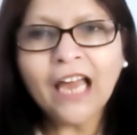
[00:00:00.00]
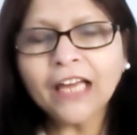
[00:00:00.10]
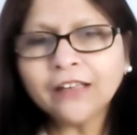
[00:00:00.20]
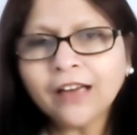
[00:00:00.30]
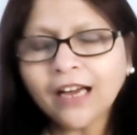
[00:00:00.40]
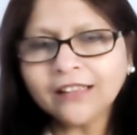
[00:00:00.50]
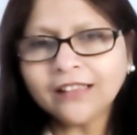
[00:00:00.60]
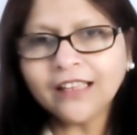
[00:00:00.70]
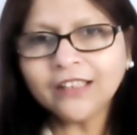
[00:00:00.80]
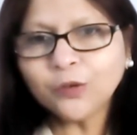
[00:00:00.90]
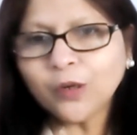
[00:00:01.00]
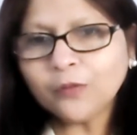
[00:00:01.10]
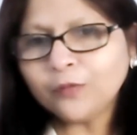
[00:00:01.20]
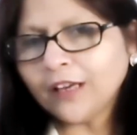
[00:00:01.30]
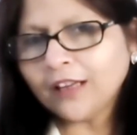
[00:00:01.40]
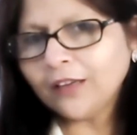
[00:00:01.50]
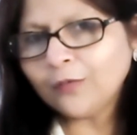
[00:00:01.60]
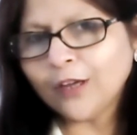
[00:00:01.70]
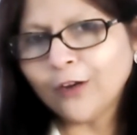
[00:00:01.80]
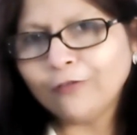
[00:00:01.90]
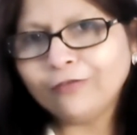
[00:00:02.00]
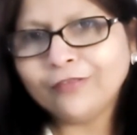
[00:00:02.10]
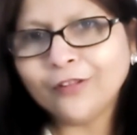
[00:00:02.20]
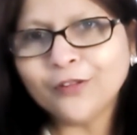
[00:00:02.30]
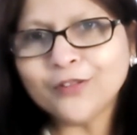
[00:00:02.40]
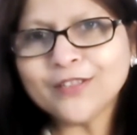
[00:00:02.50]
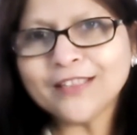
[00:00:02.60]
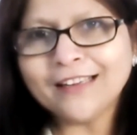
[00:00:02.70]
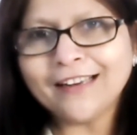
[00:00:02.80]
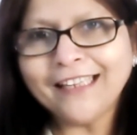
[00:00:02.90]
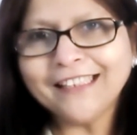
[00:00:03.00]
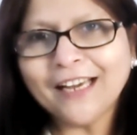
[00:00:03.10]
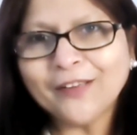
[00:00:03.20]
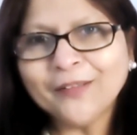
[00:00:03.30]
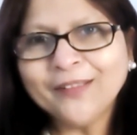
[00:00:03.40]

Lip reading: And I think you are wearing one of those right now.